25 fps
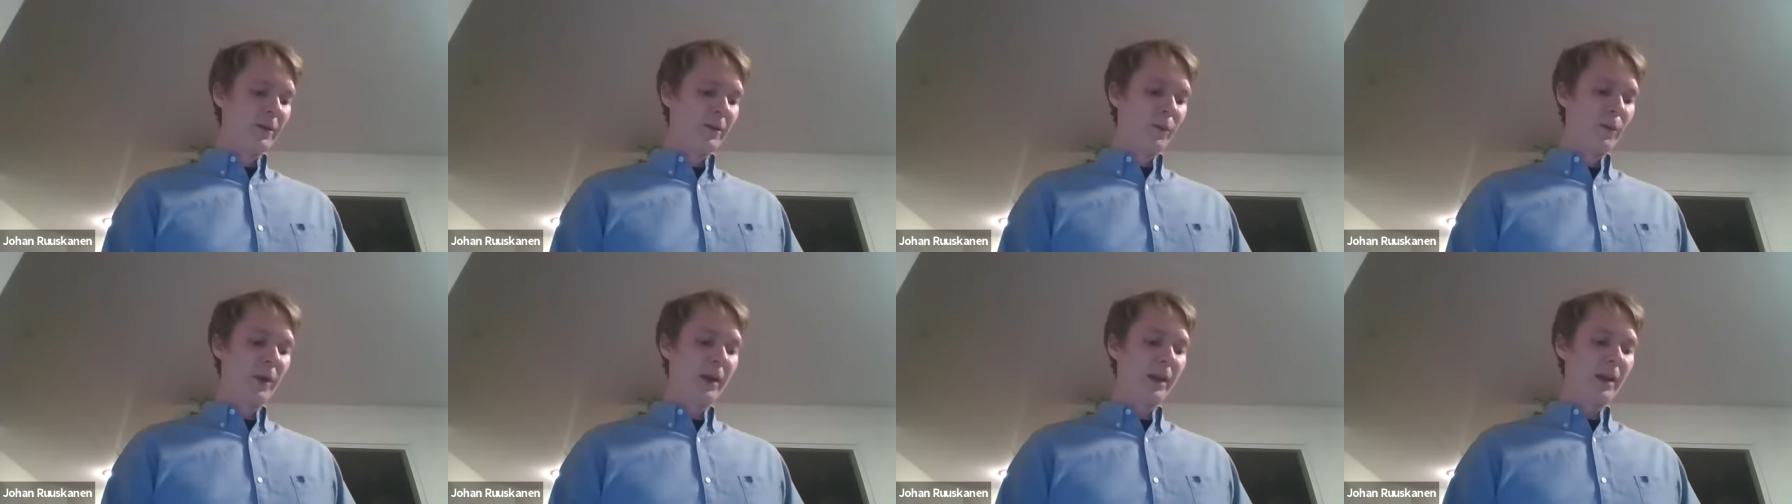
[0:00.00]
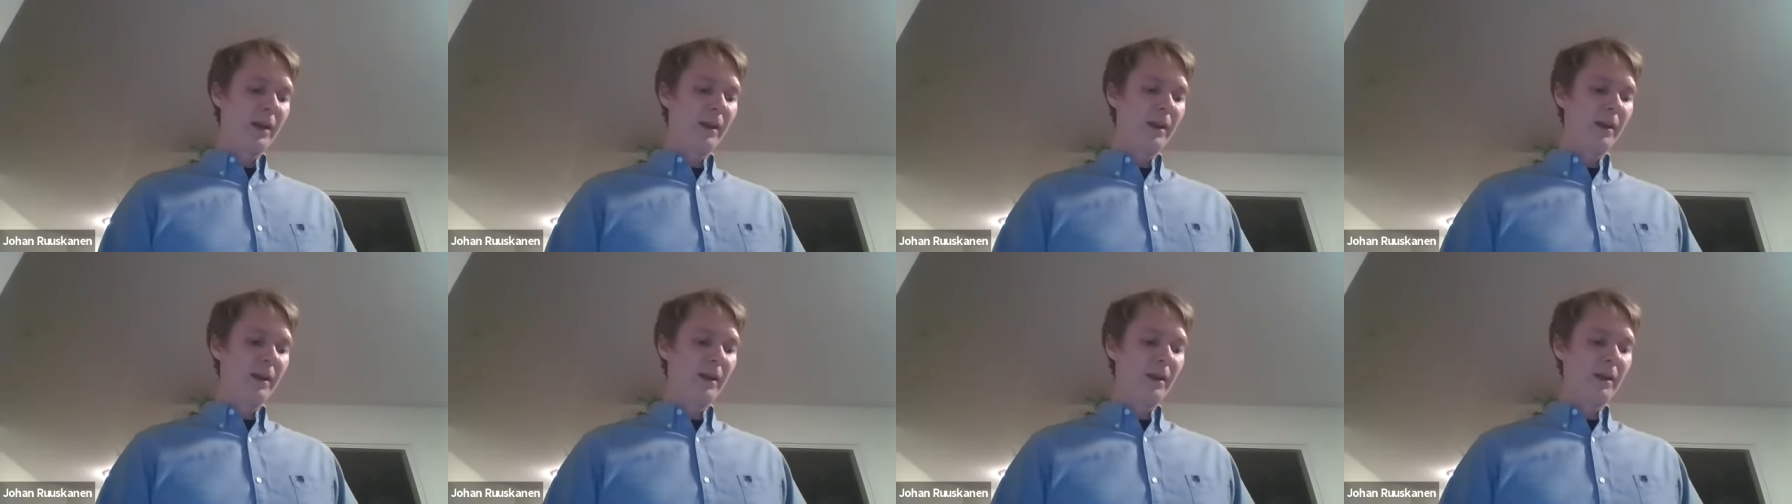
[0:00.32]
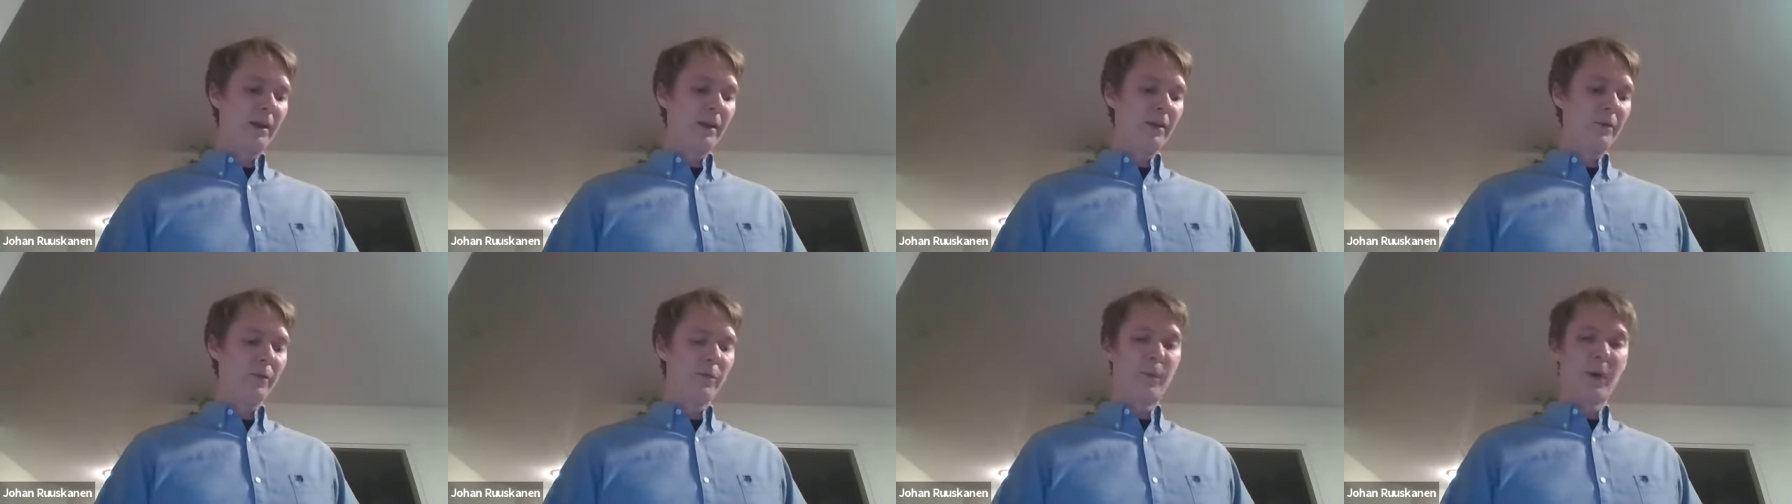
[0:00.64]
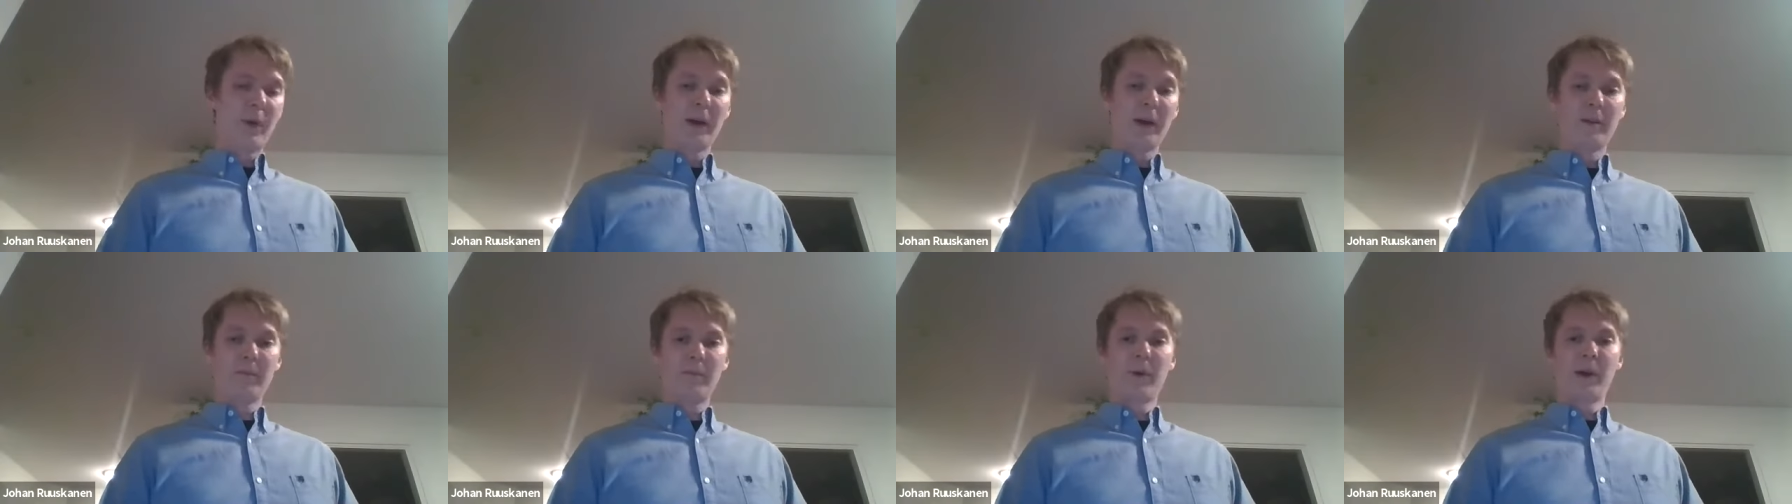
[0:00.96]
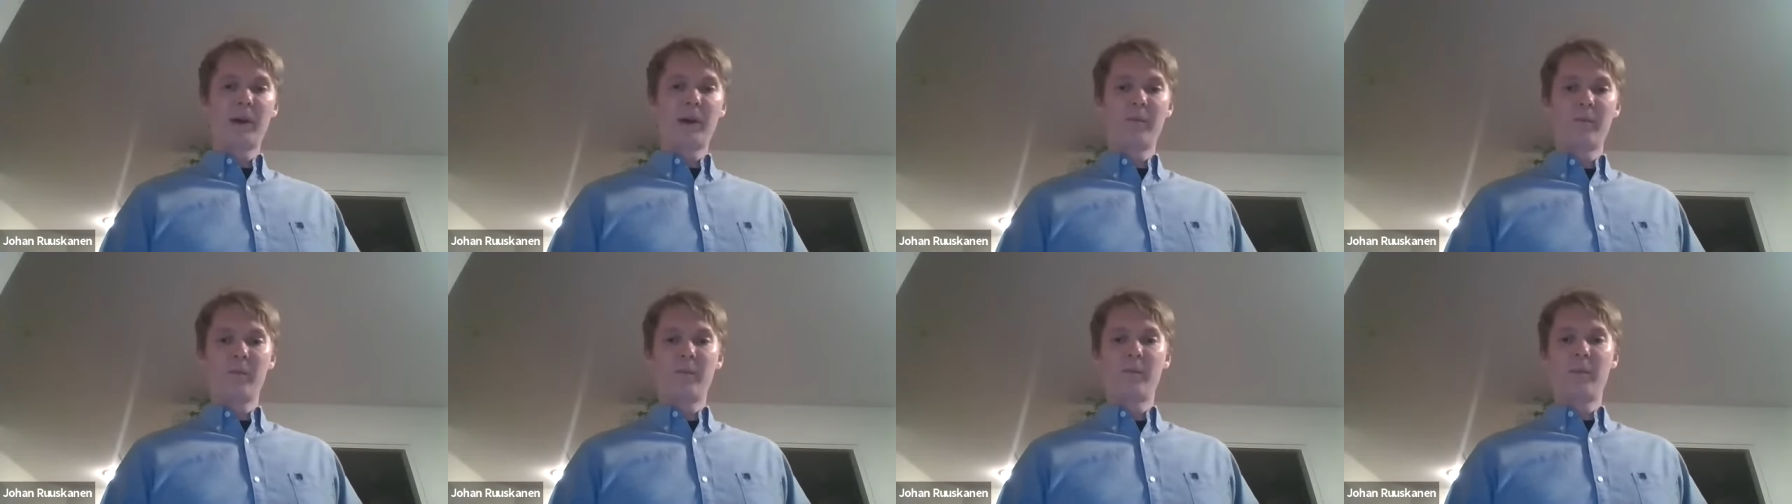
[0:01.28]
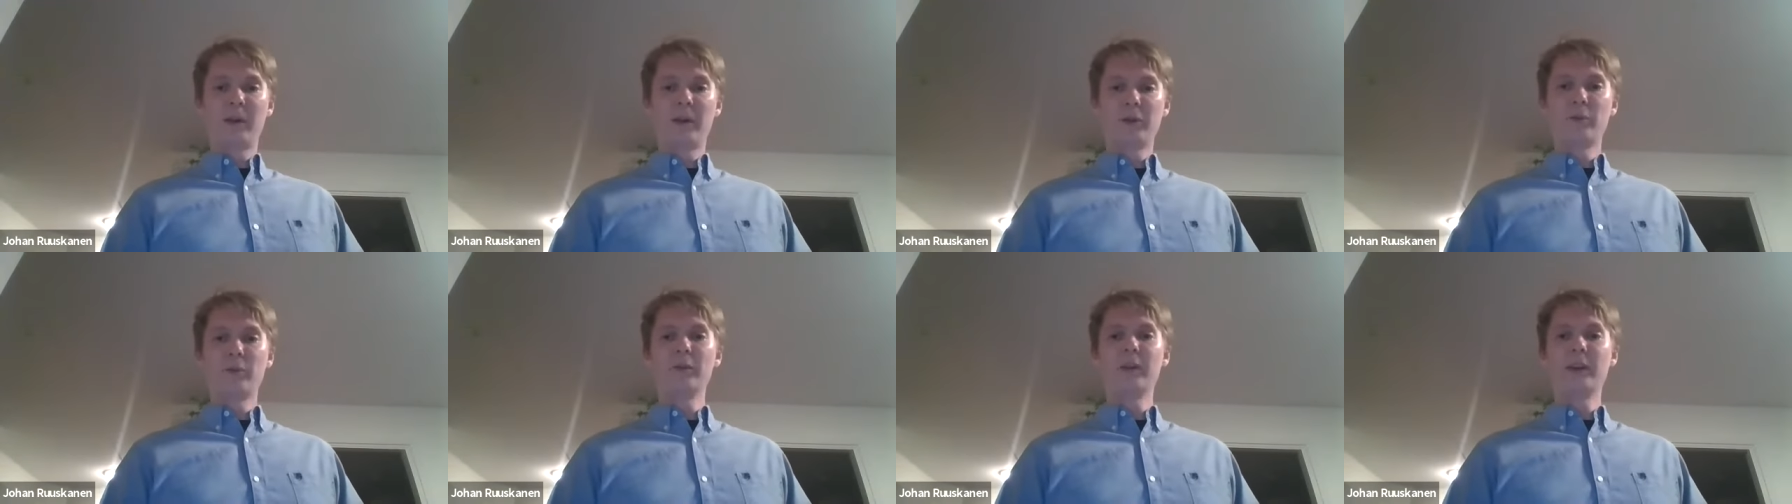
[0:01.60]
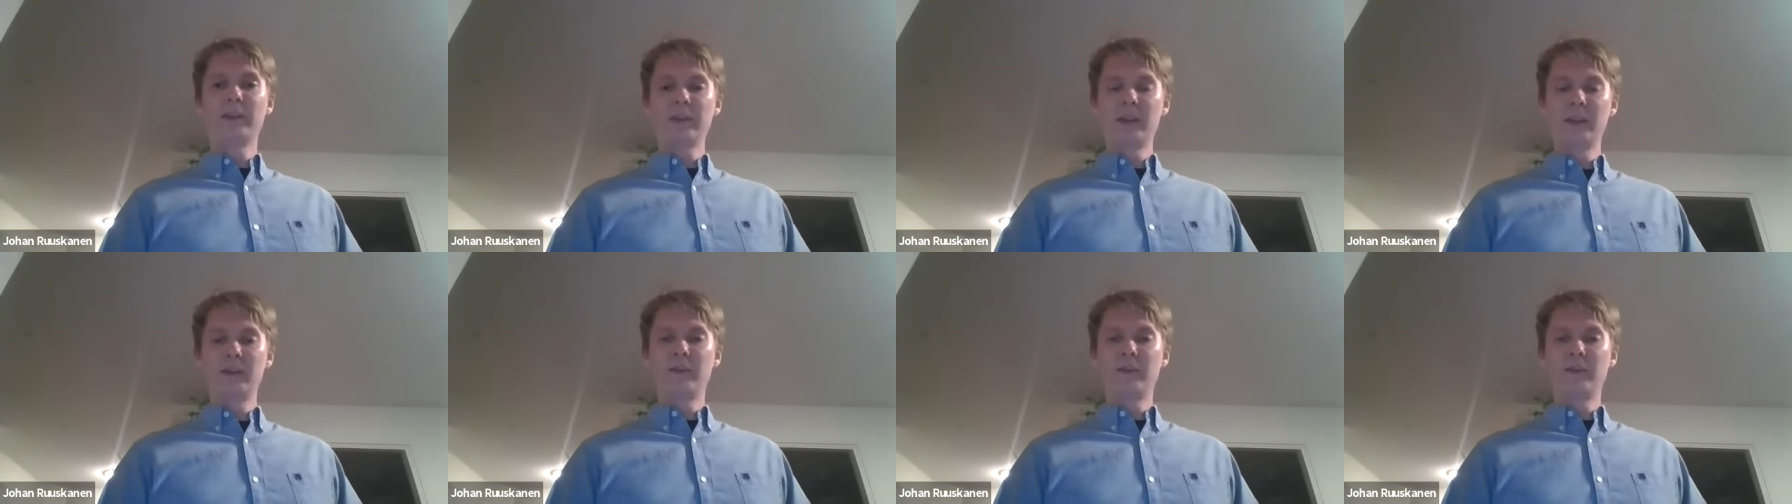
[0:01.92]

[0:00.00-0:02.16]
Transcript: we by doing this